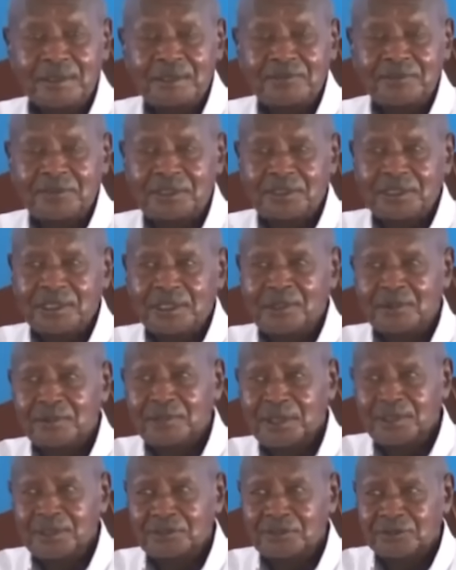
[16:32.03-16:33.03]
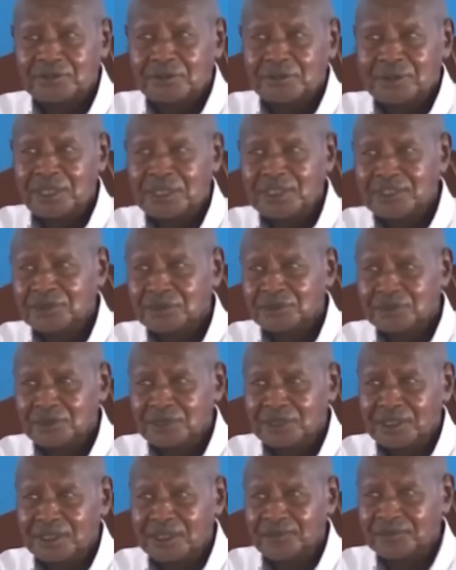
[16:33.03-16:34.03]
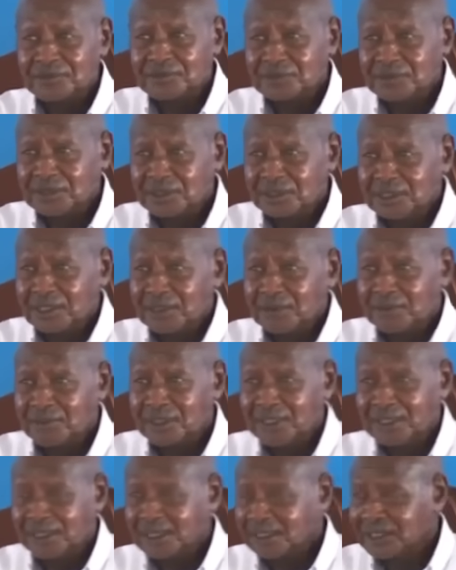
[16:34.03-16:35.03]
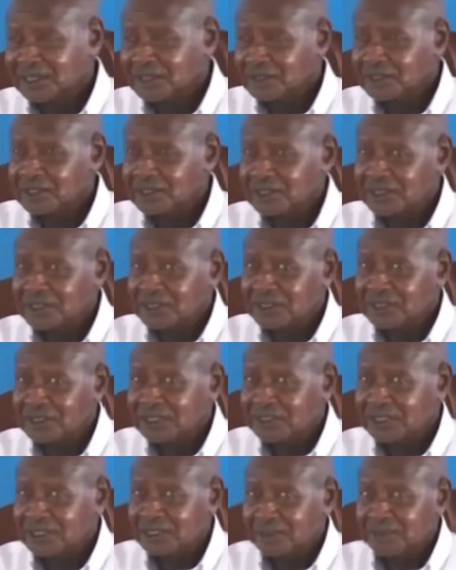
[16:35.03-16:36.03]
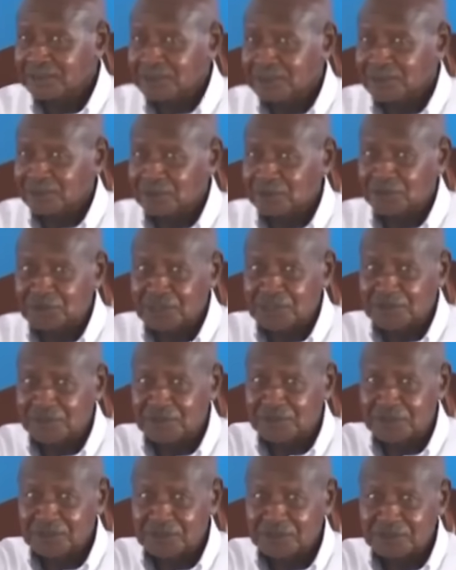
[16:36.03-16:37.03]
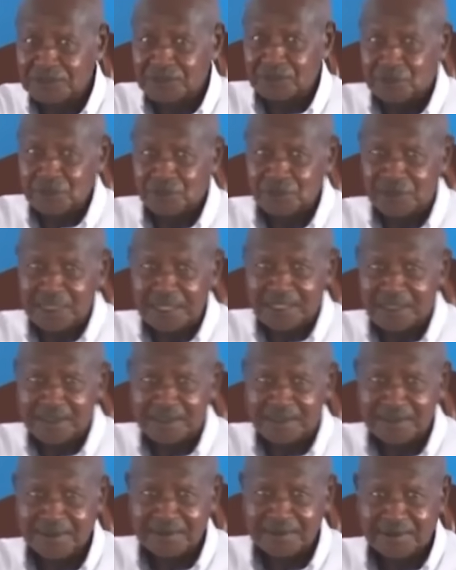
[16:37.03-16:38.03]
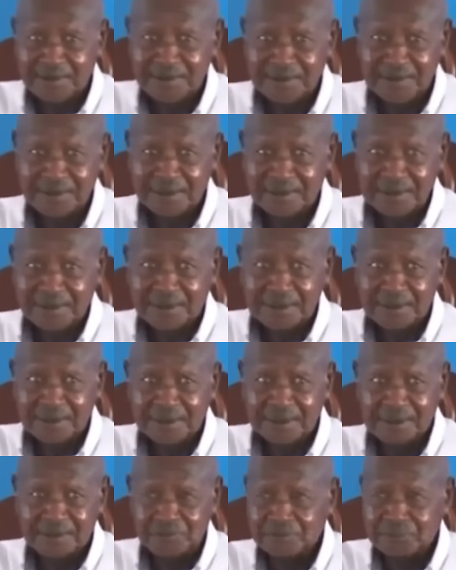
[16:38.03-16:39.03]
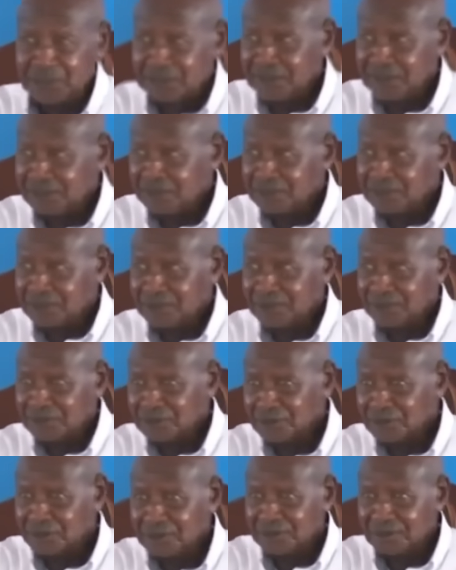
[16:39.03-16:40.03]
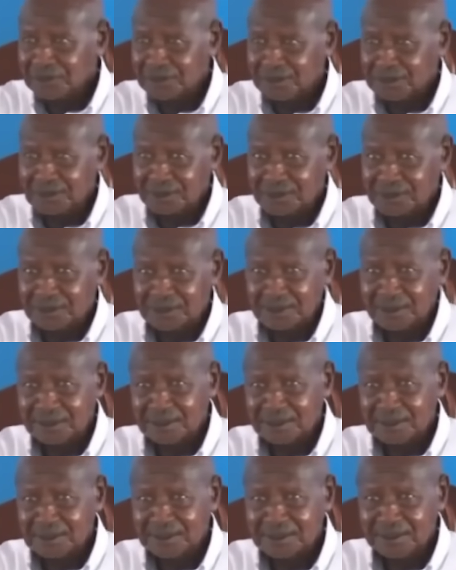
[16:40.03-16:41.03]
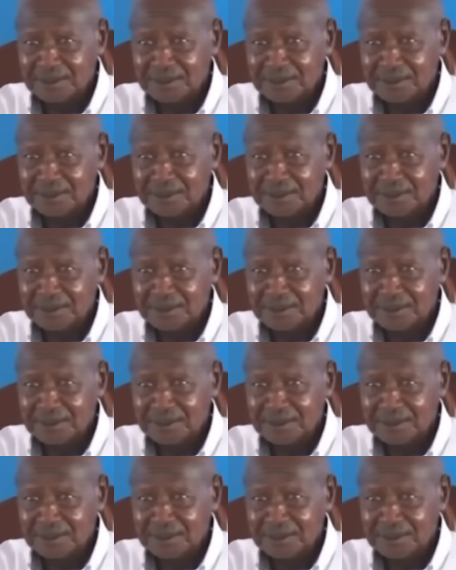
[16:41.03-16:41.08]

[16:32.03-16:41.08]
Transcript: If the internal market of Uganda is not enough, if the internal market, I can see Tanzanians are now beginning to sell things into Uganda, beans and so on.